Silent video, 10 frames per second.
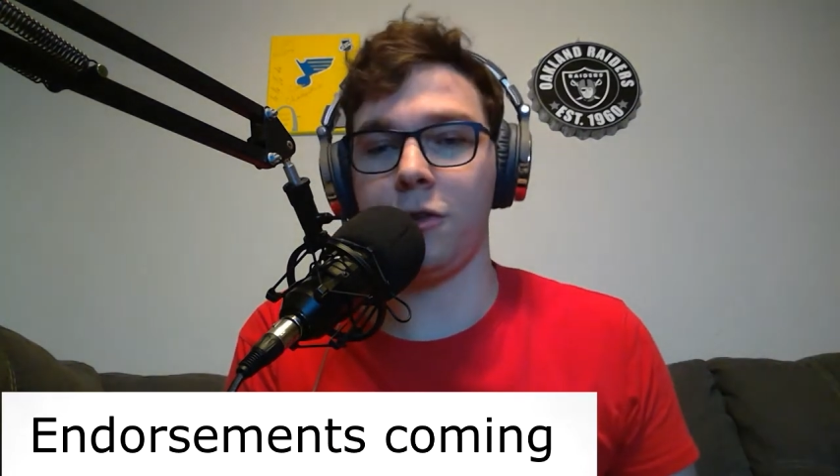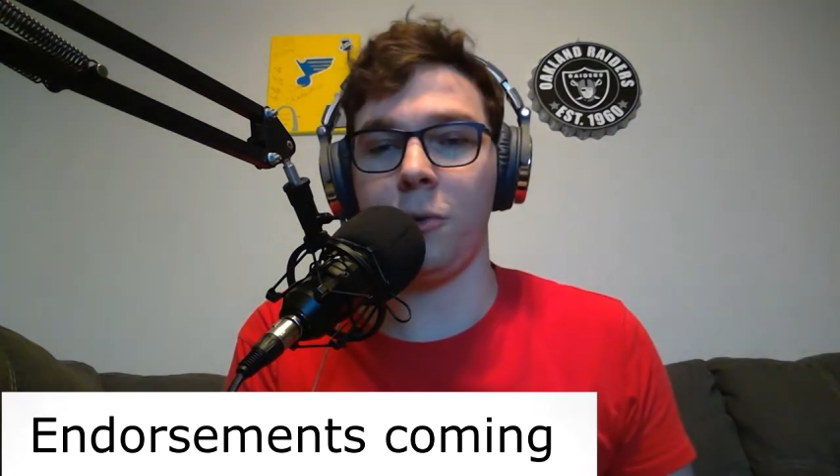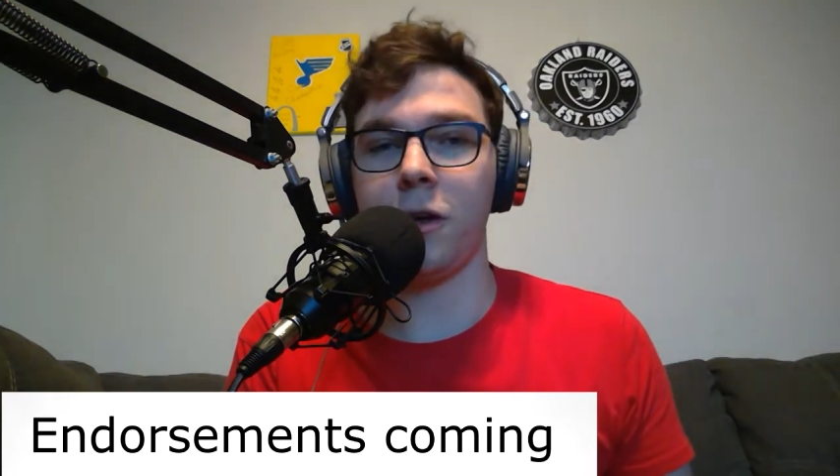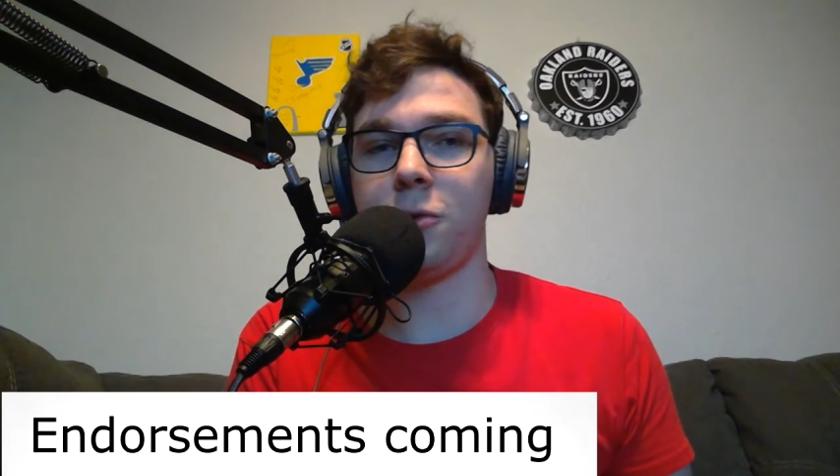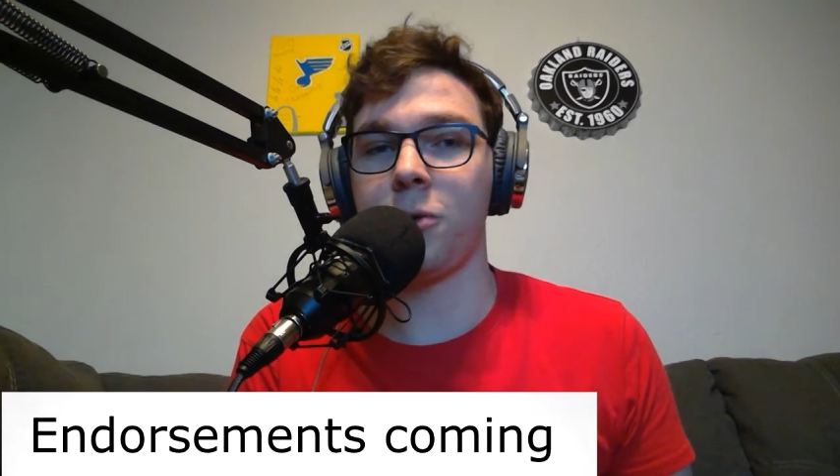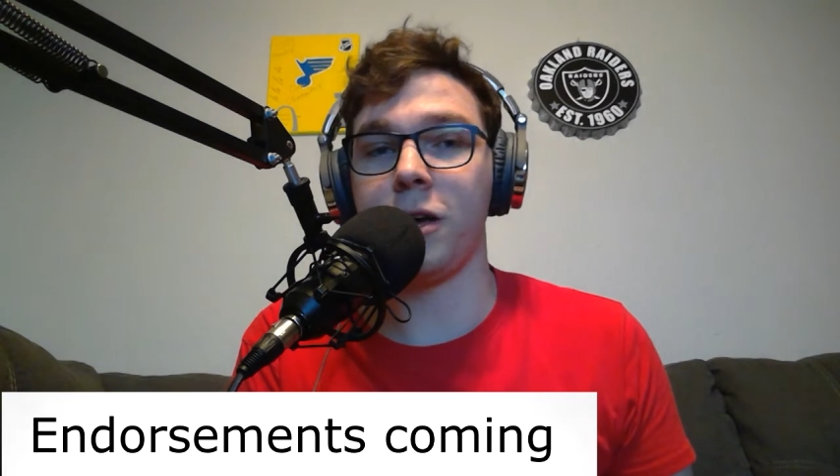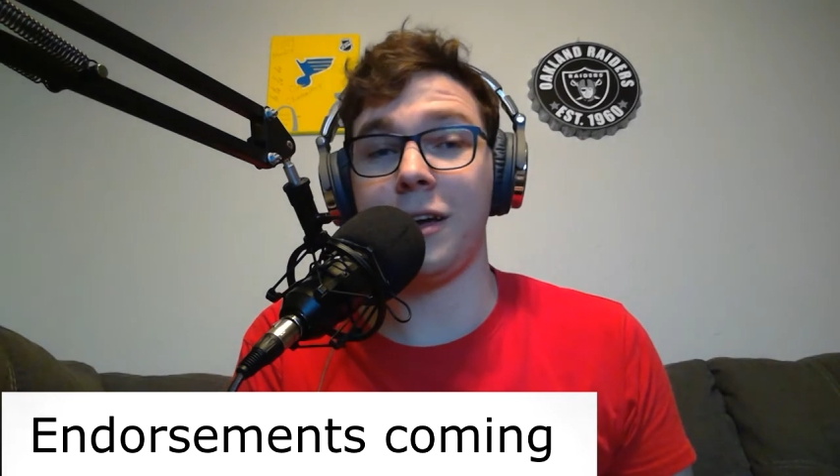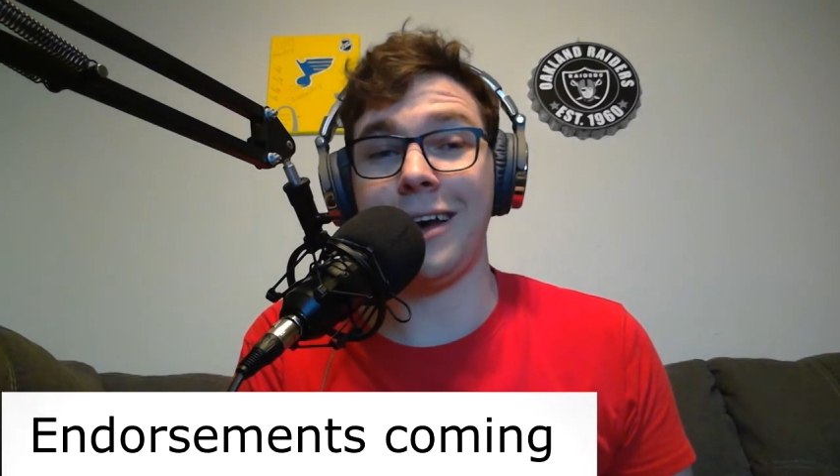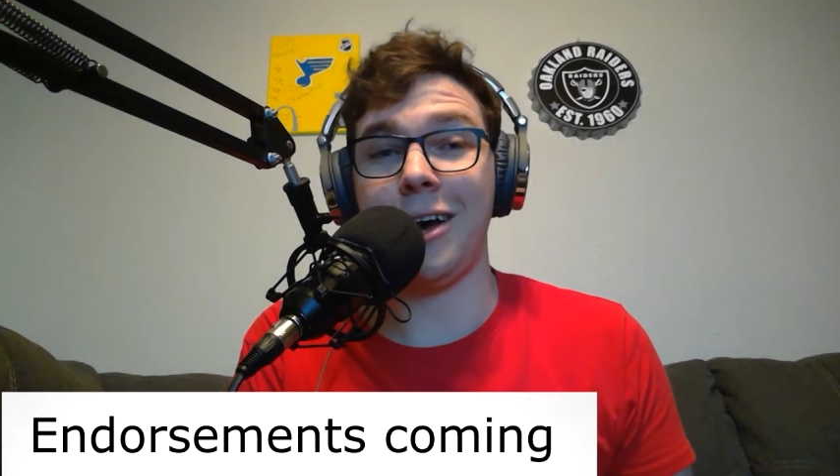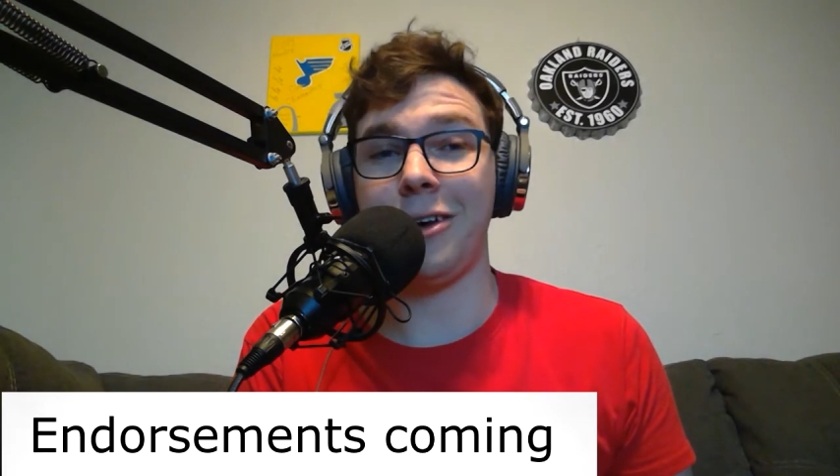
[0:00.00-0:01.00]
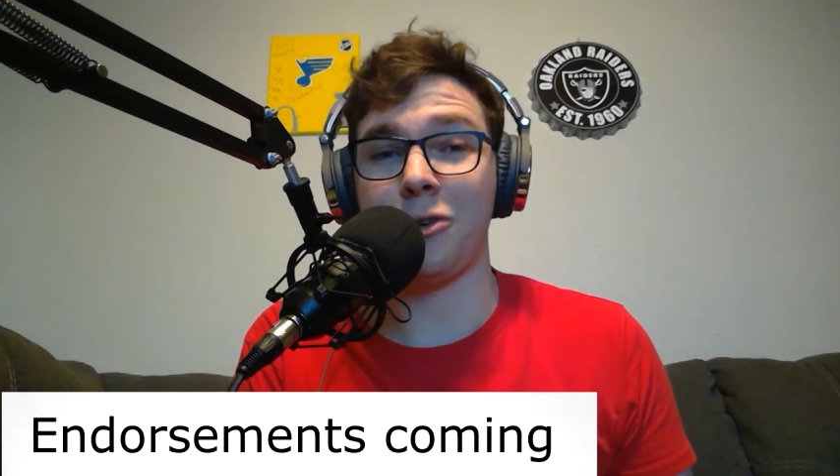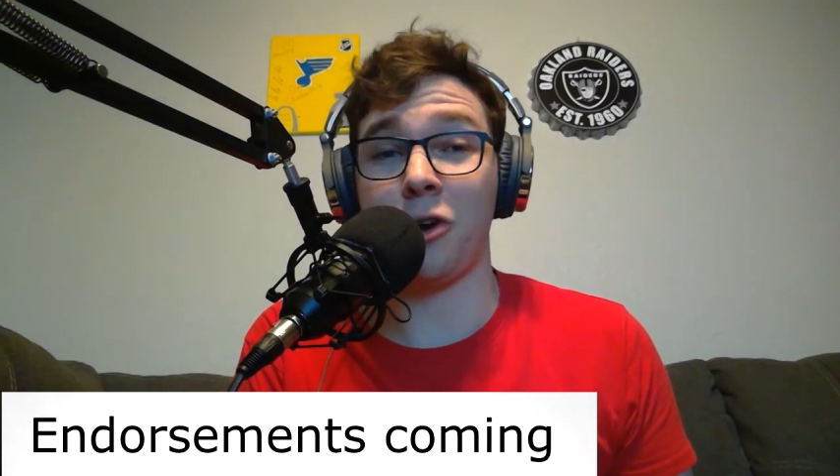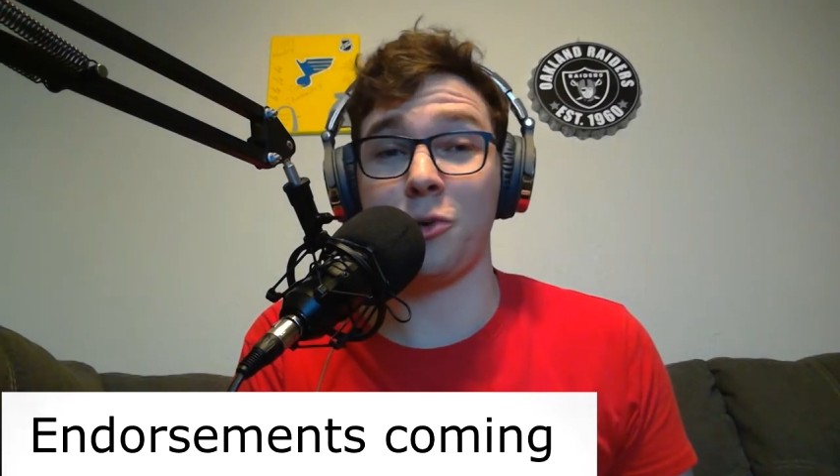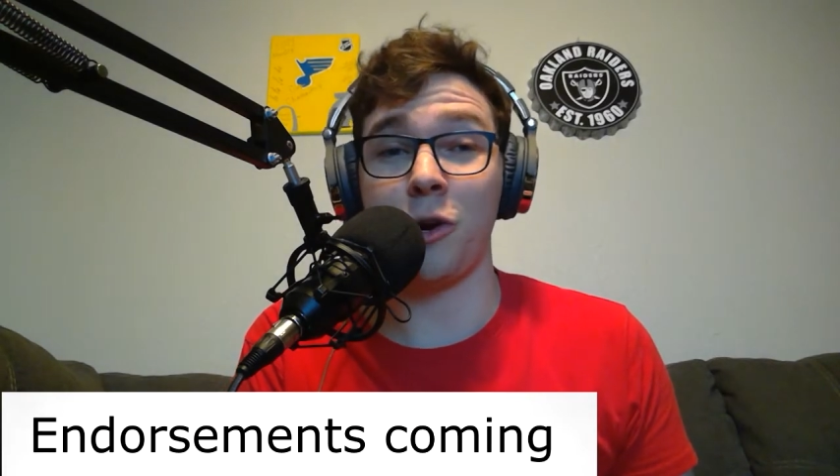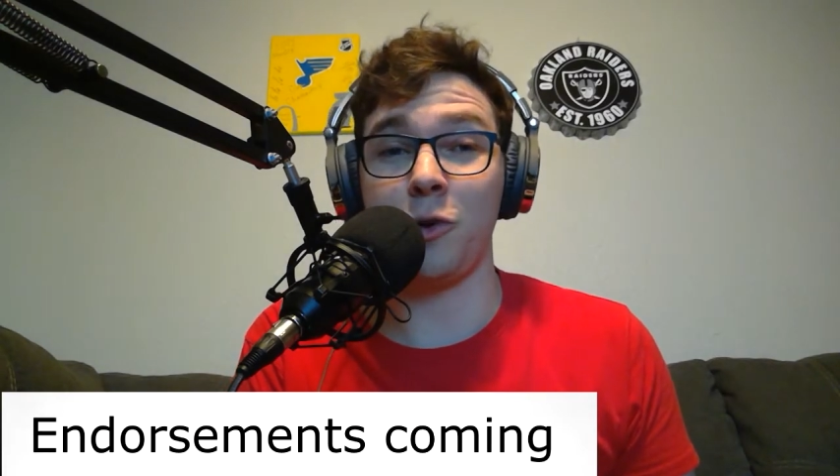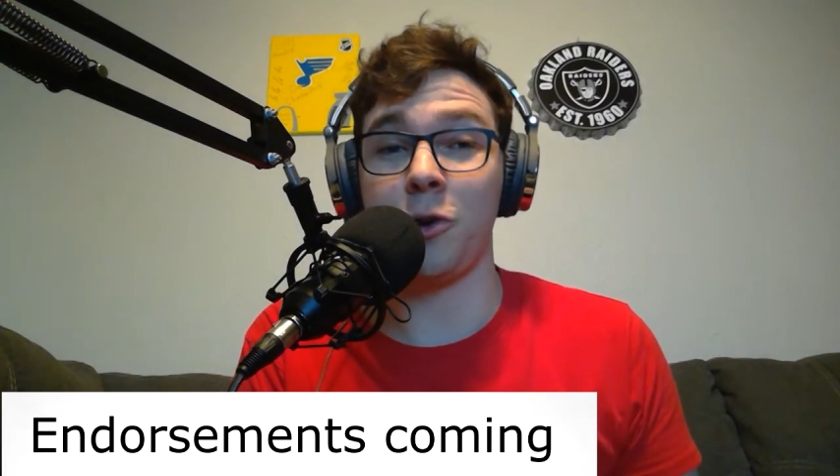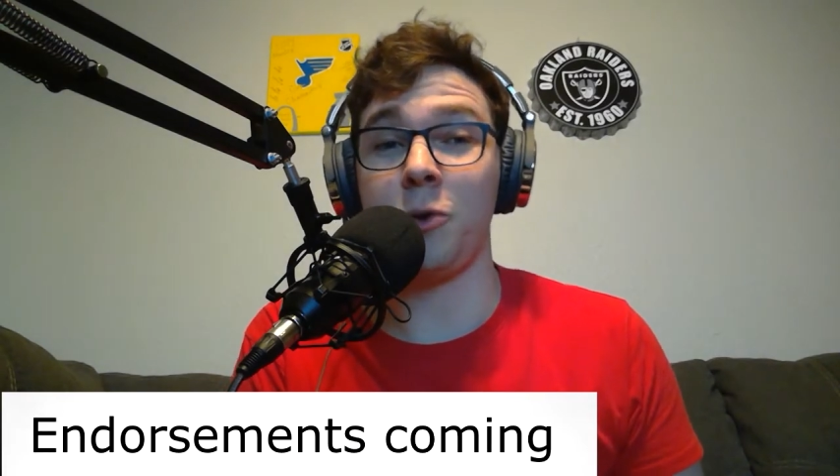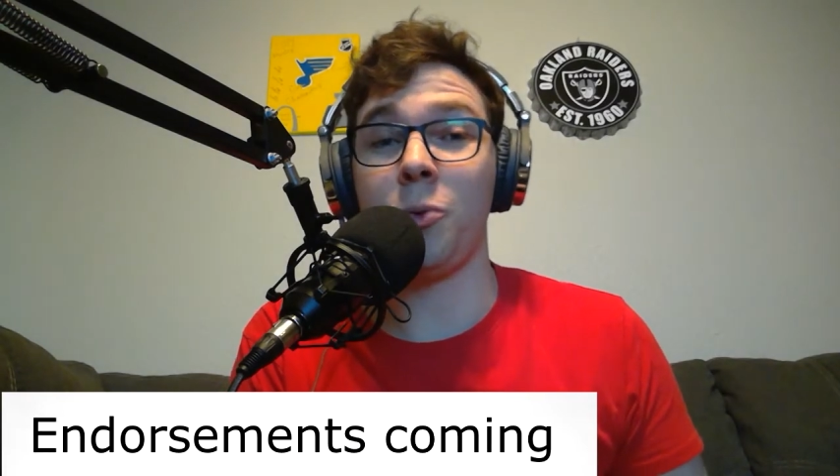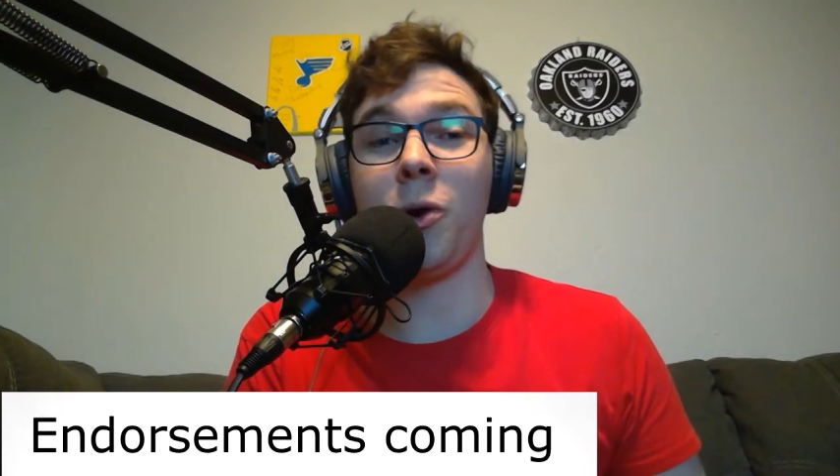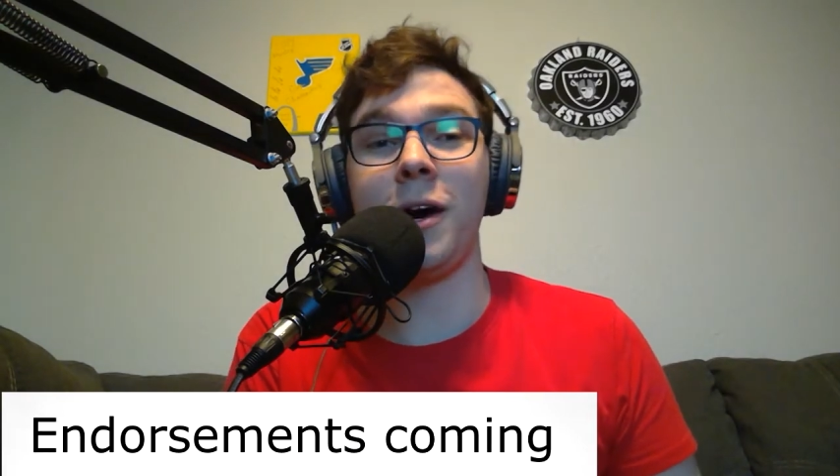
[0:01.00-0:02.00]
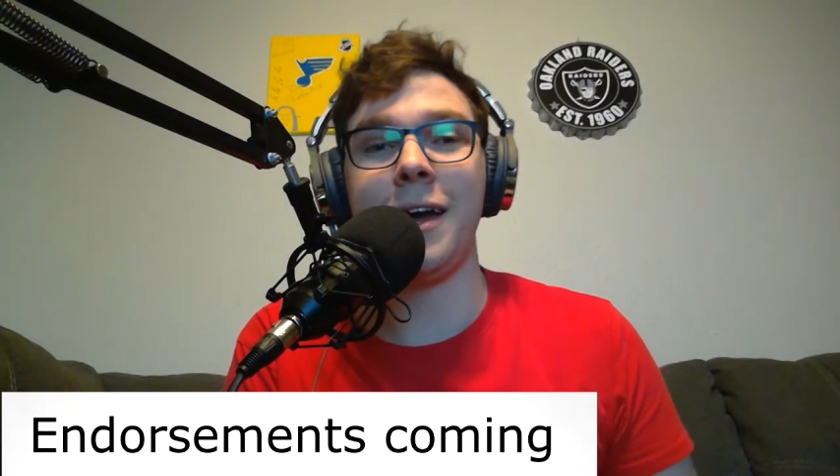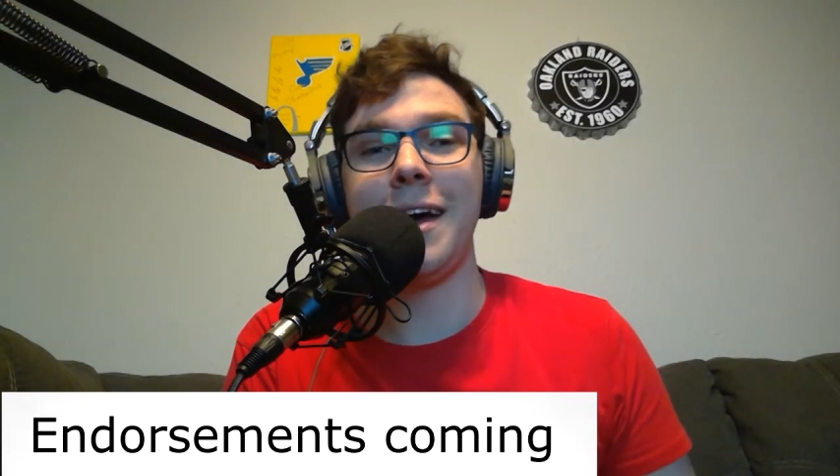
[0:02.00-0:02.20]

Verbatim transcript: 2020 uh, or 2021